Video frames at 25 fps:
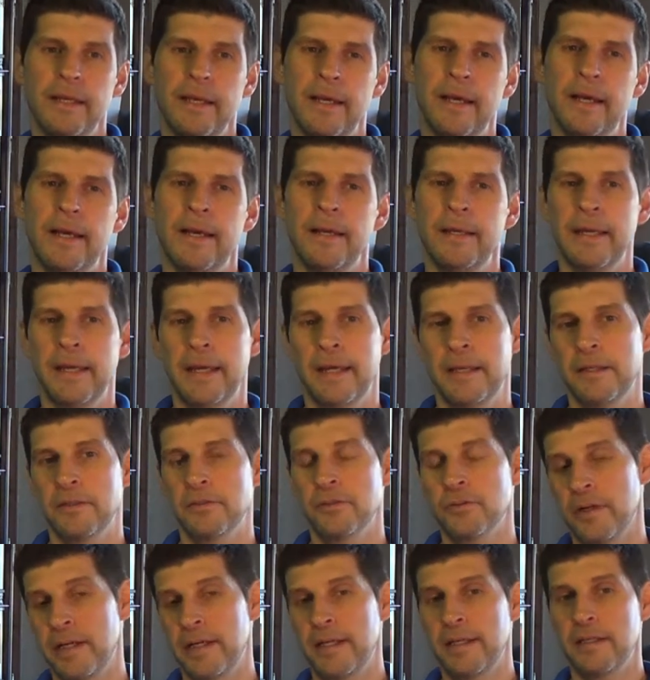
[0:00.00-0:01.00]
how to
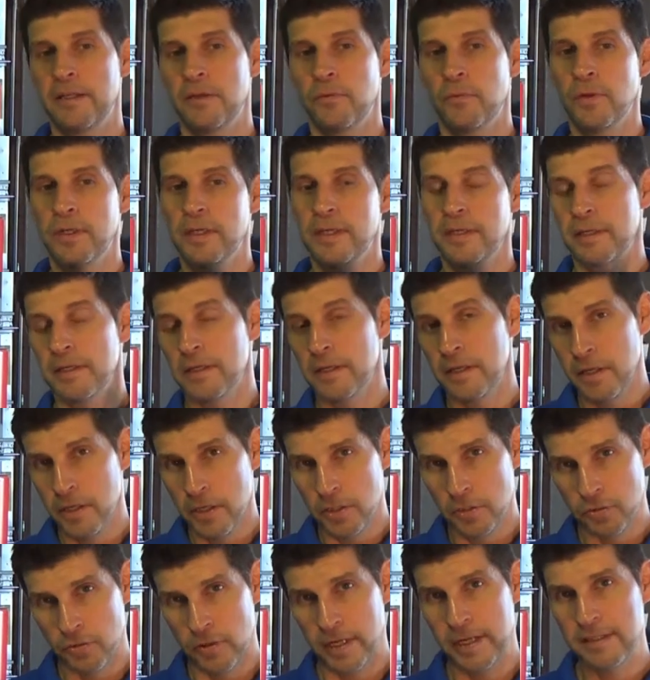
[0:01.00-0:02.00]
train, you want to
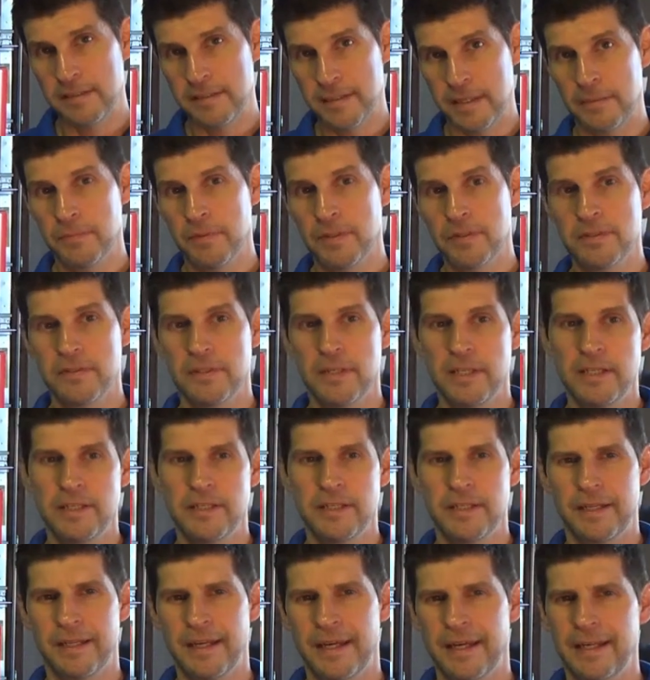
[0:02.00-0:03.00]
train
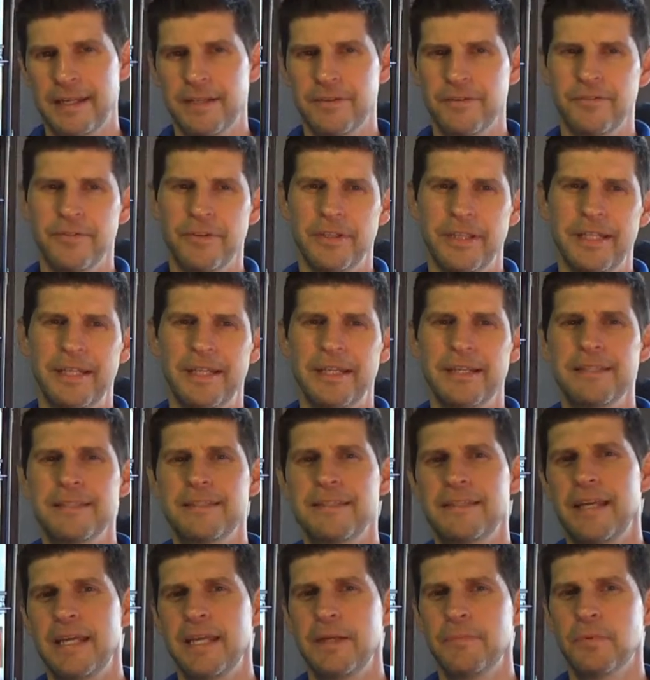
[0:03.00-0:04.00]
stabilization kind of in an
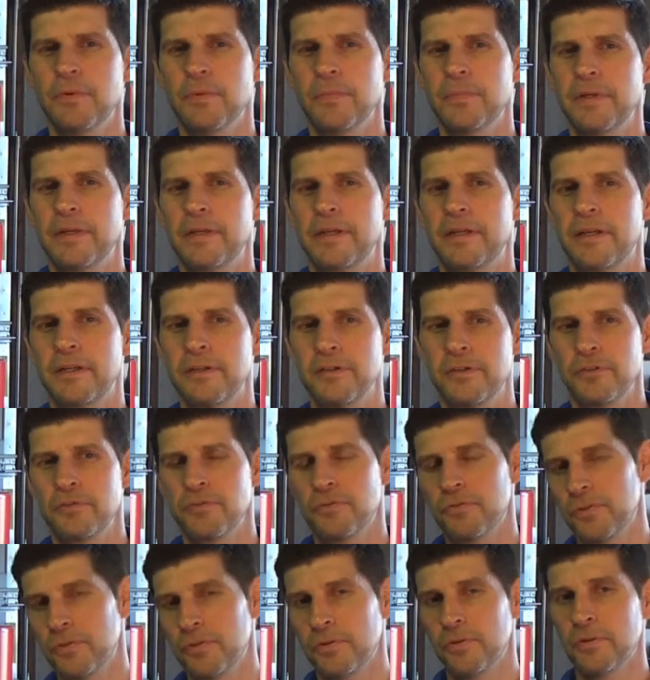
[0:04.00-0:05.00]
unstable but a
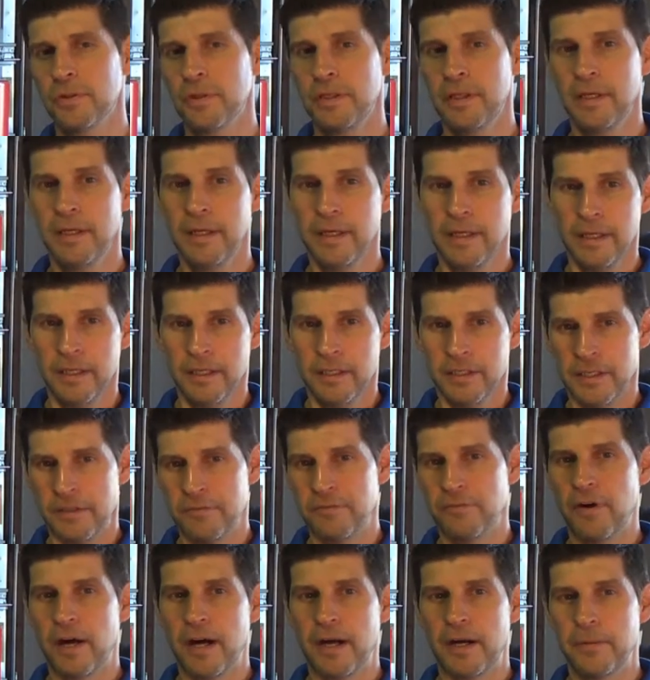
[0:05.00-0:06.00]
control
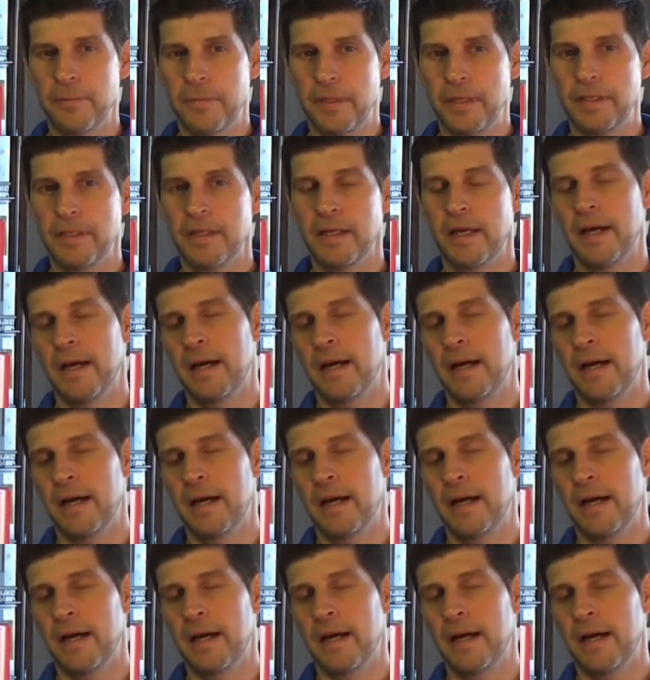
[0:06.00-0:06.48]
environment.